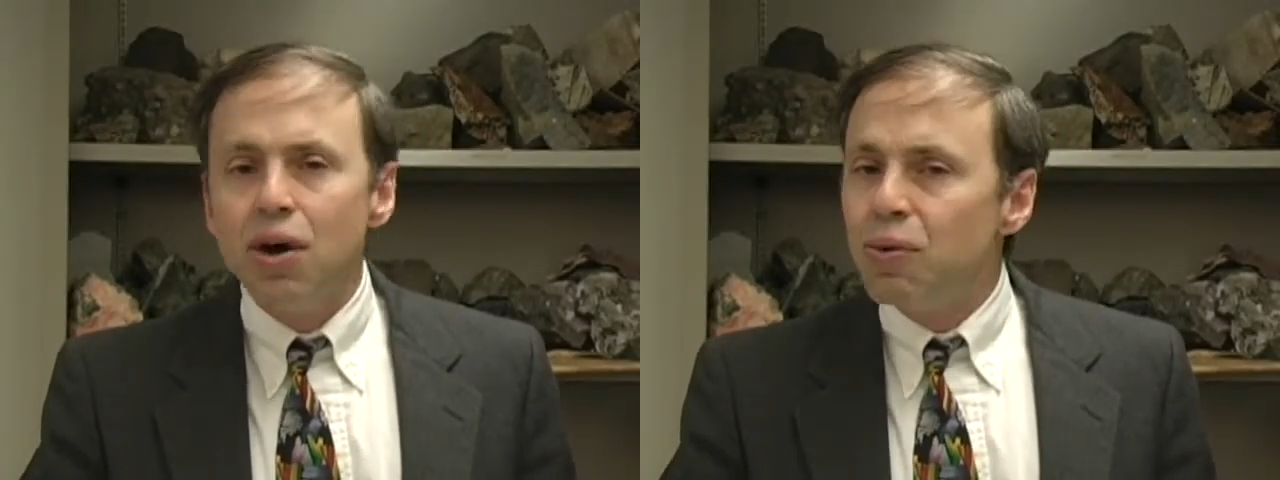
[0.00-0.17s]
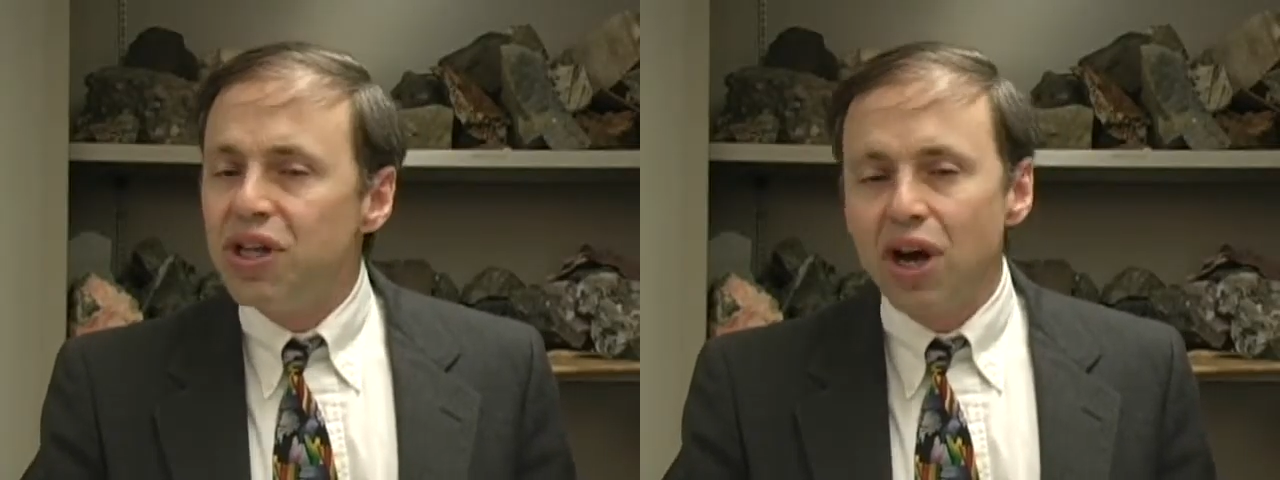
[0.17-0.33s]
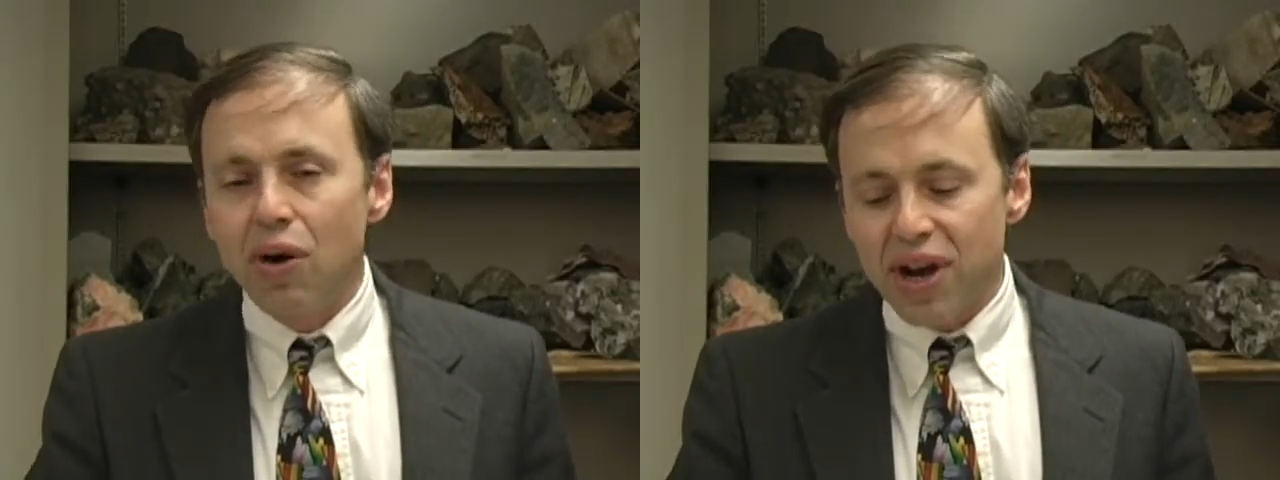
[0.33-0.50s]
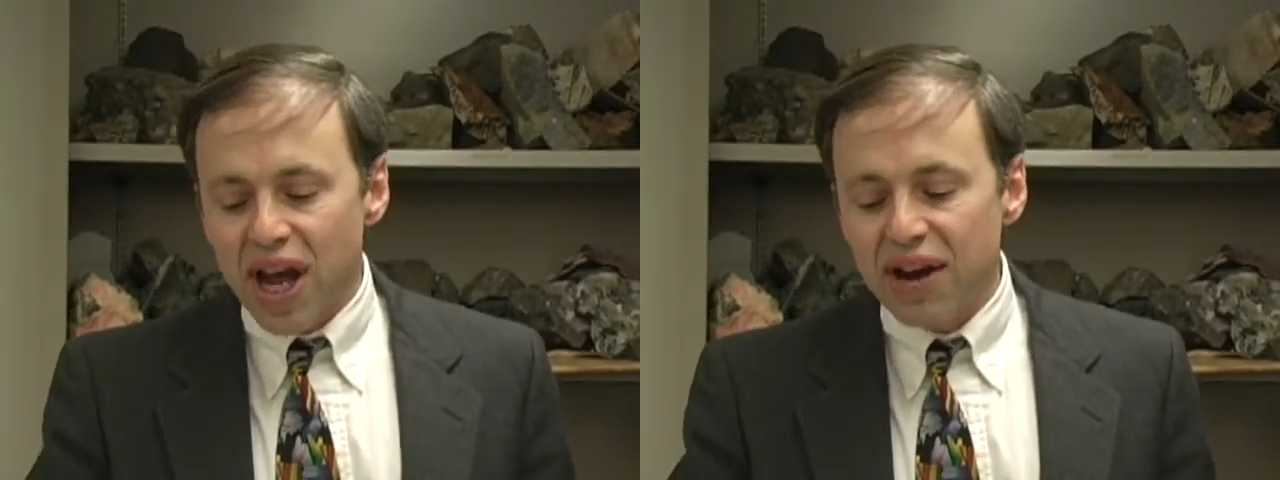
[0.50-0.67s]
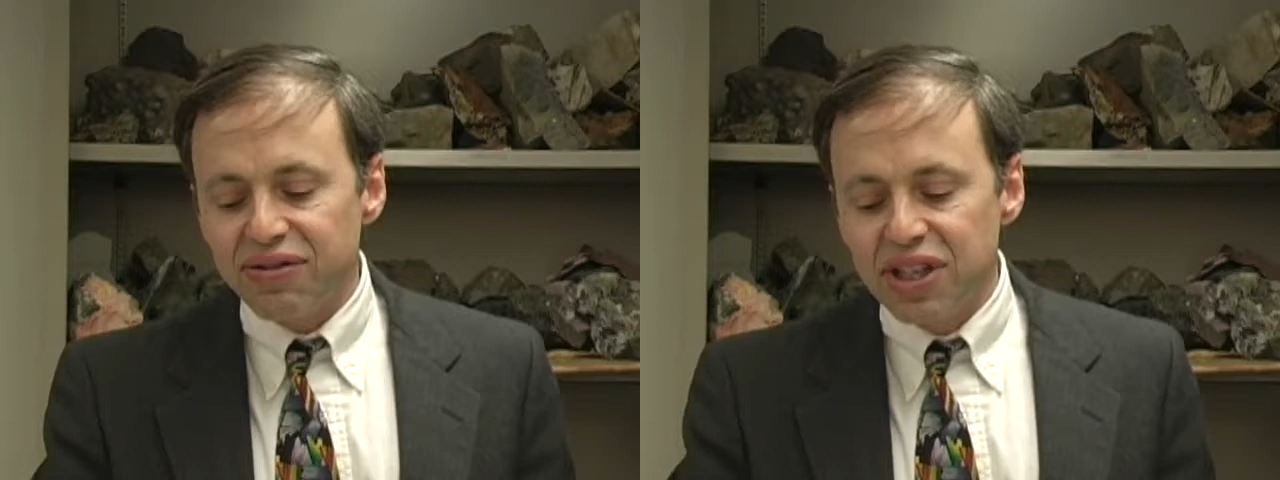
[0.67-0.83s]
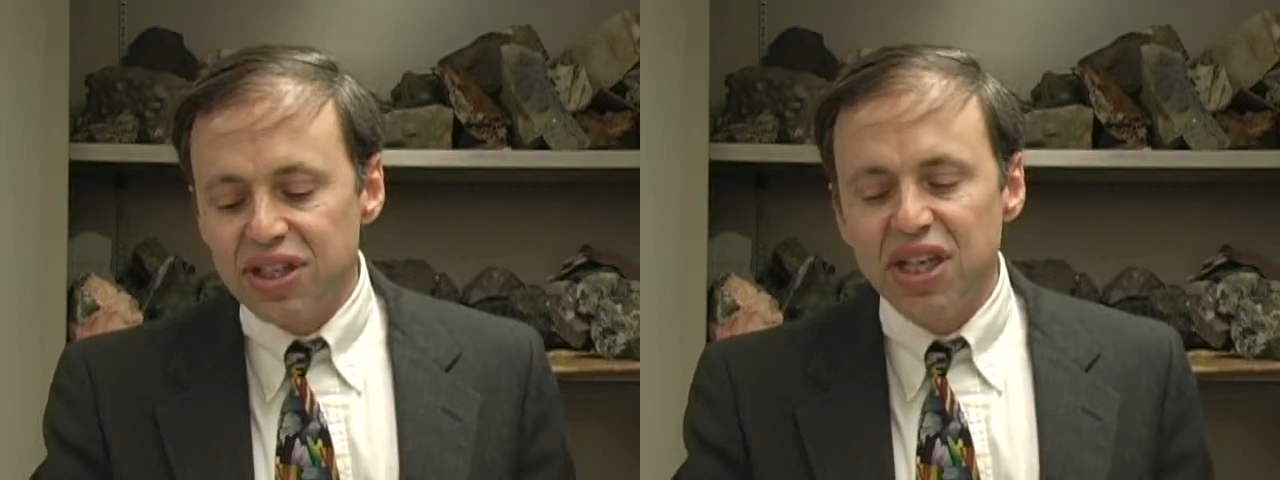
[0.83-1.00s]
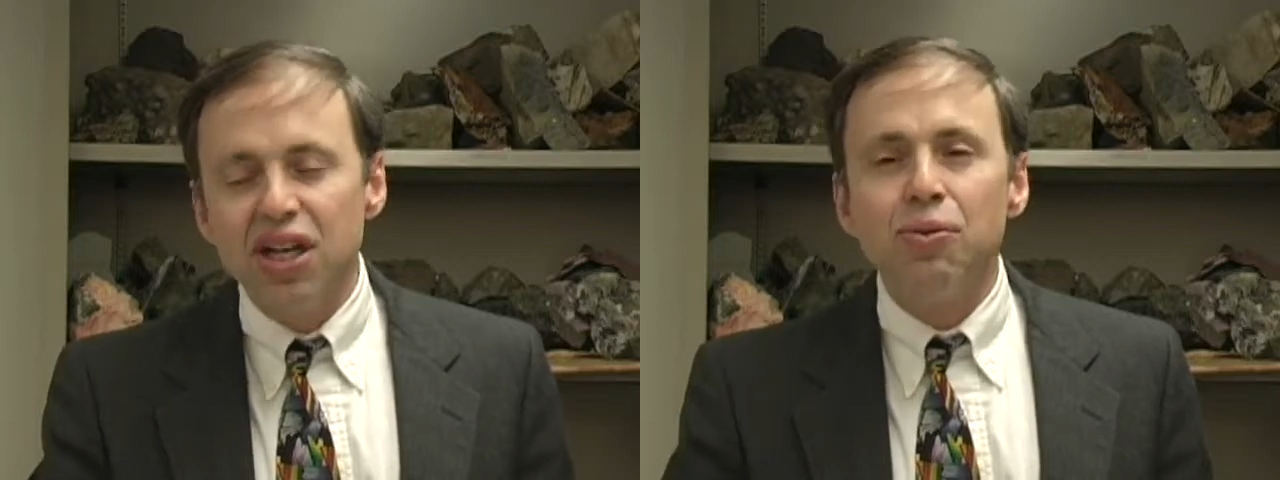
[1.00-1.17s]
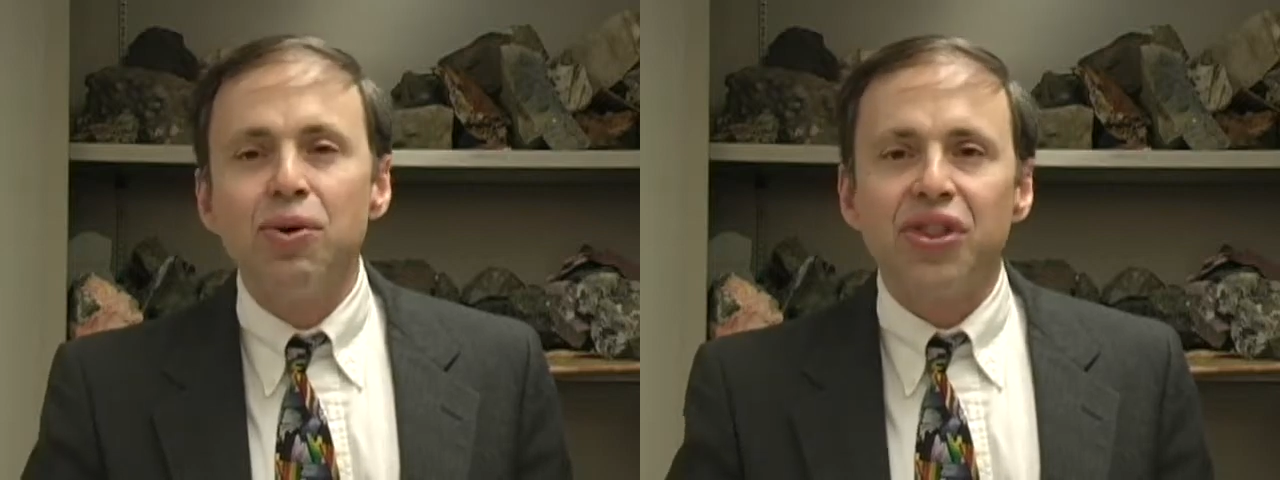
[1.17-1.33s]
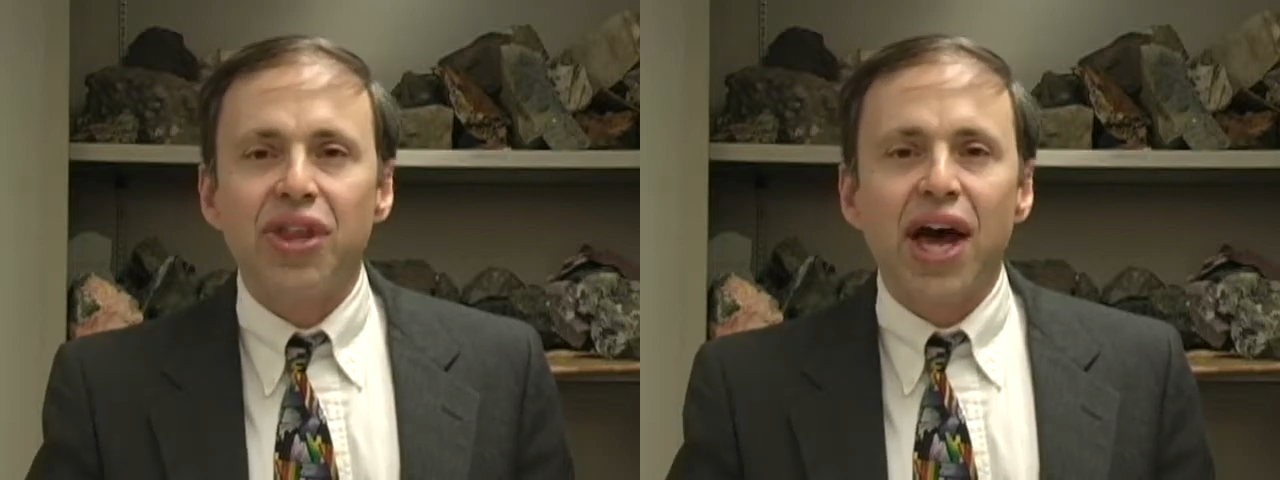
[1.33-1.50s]
we don't have to deal
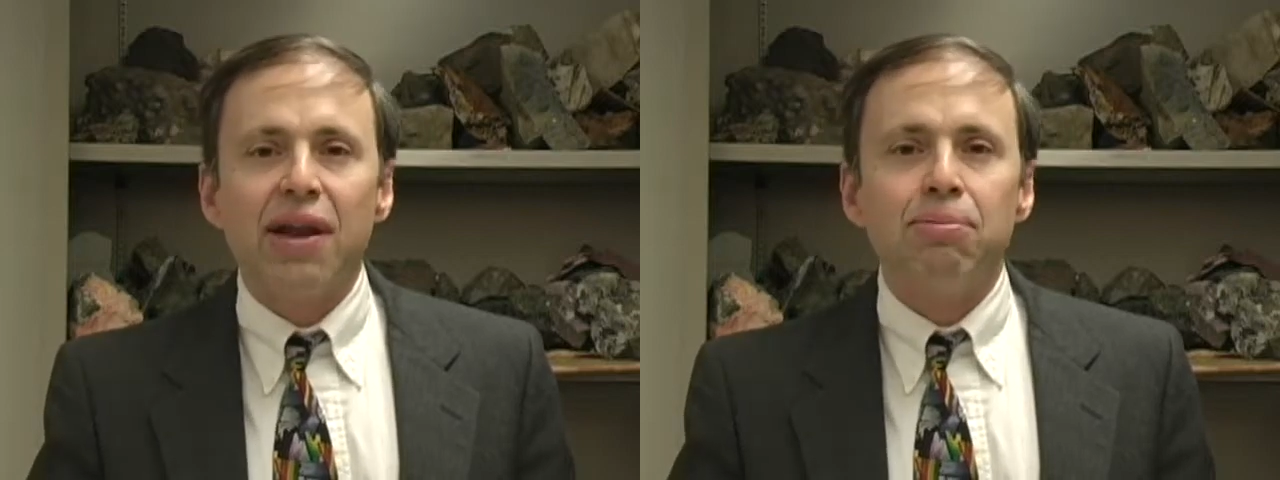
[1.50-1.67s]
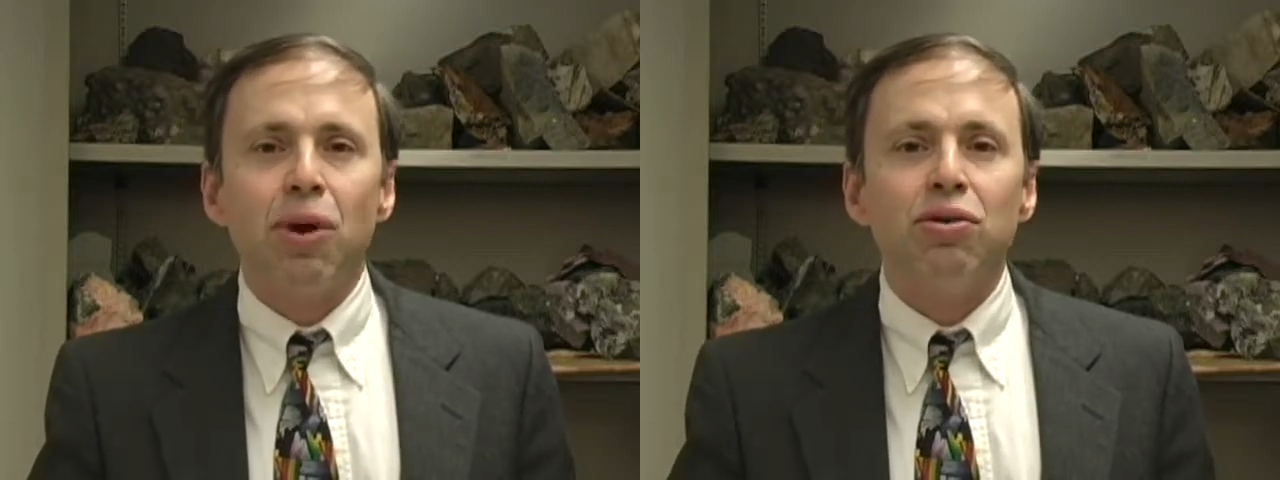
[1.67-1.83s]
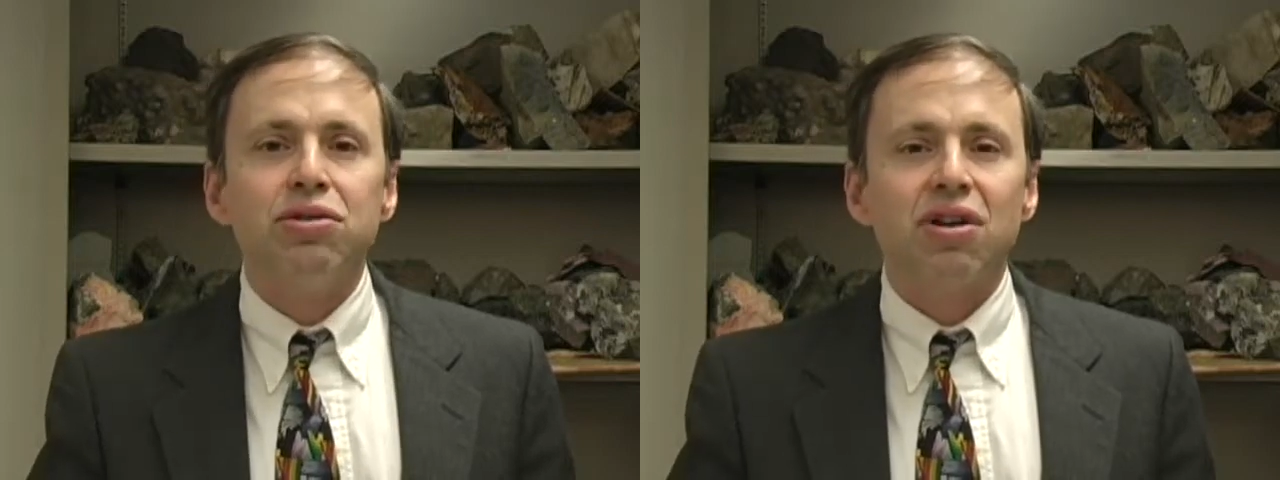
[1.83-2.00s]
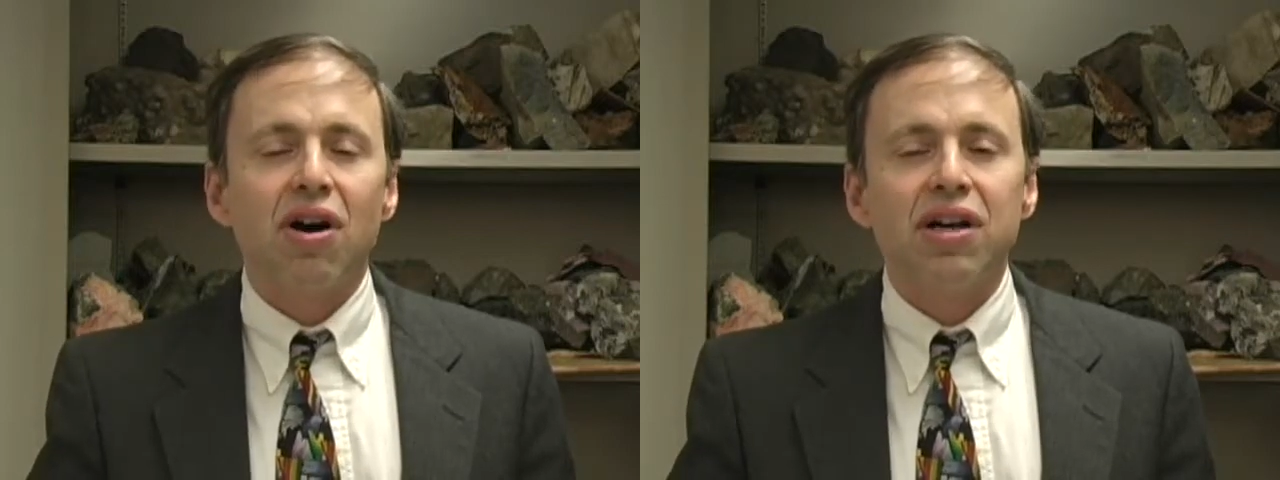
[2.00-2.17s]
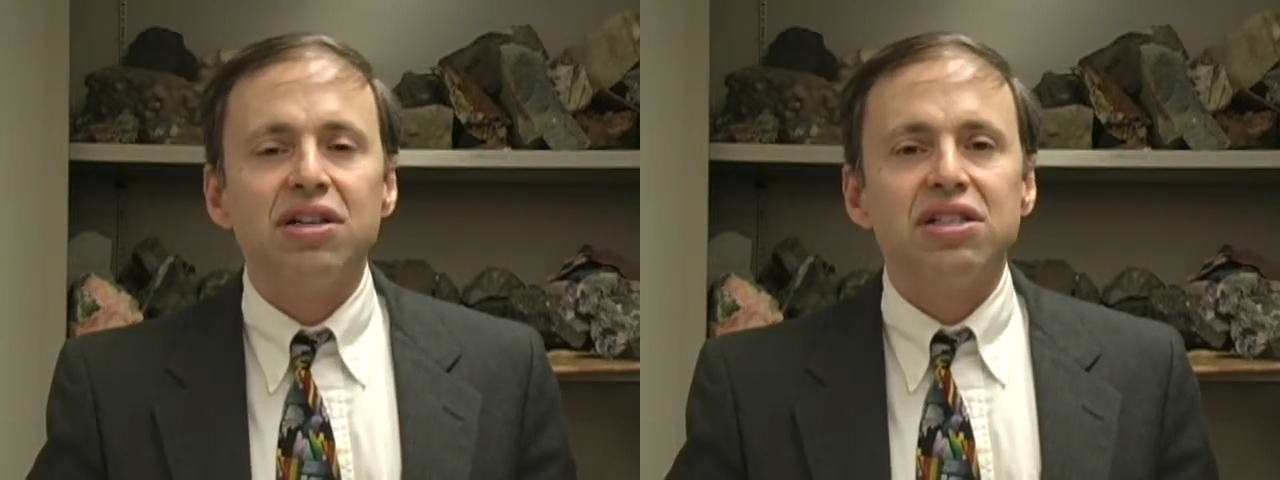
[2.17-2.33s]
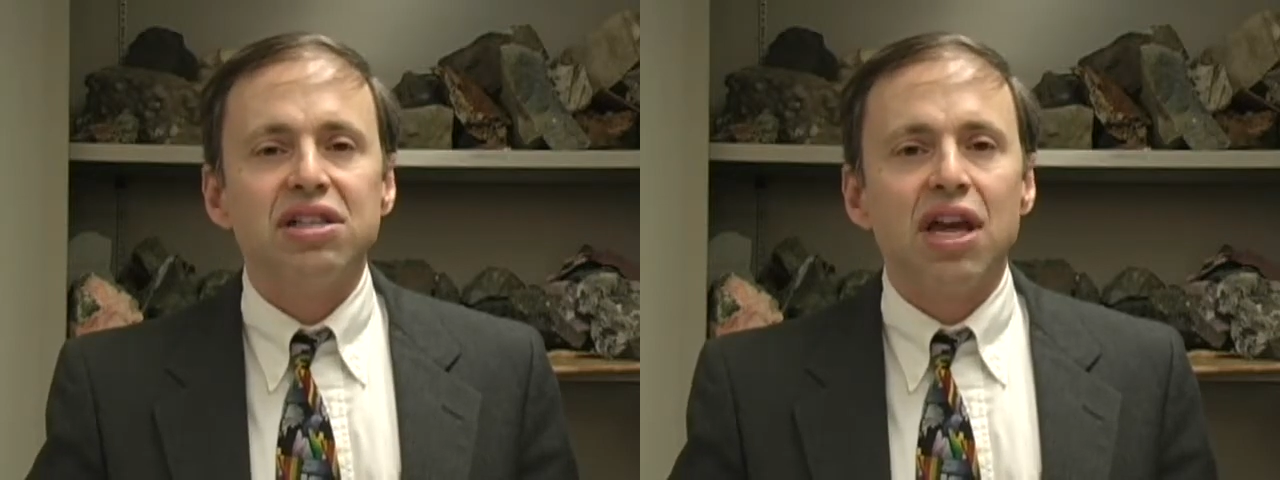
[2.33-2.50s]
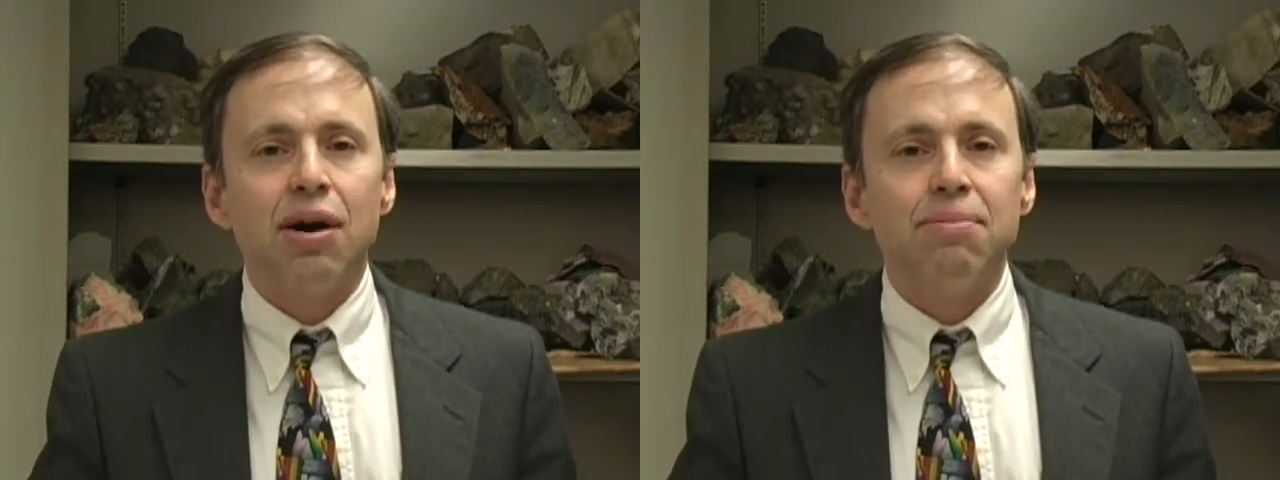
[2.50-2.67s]
with that Mohs hardness scale